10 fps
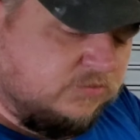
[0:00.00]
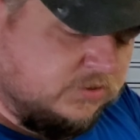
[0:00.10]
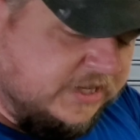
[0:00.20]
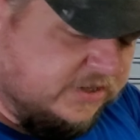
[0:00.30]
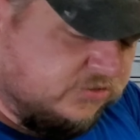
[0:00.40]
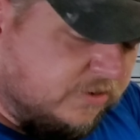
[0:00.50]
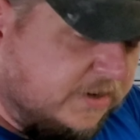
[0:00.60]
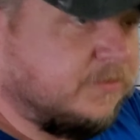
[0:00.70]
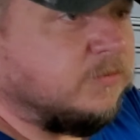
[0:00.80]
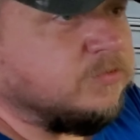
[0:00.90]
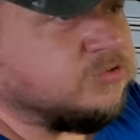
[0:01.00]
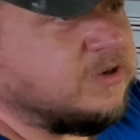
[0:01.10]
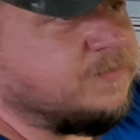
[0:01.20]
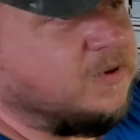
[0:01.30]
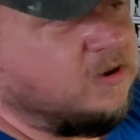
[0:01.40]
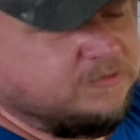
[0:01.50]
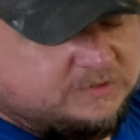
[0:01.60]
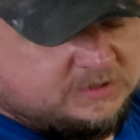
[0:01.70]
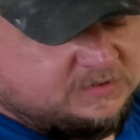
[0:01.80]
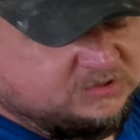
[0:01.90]
we're going to take a scraper and we're going to scrape
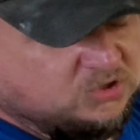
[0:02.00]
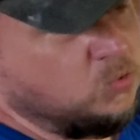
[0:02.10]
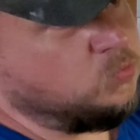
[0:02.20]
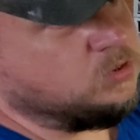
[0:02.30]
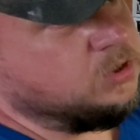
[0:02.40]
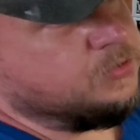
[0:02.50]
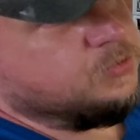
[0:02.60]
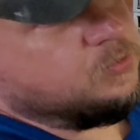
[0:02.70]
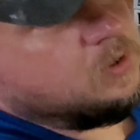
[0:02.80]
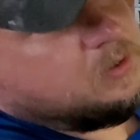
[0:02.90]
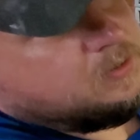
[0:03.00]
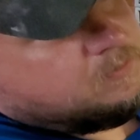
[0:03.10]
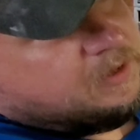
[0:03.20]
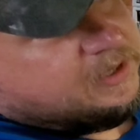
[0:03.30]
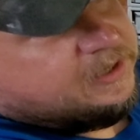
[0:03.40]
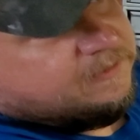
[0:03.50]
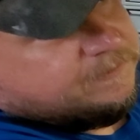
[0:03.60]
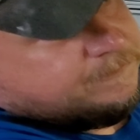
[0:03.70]
off this old glue right here.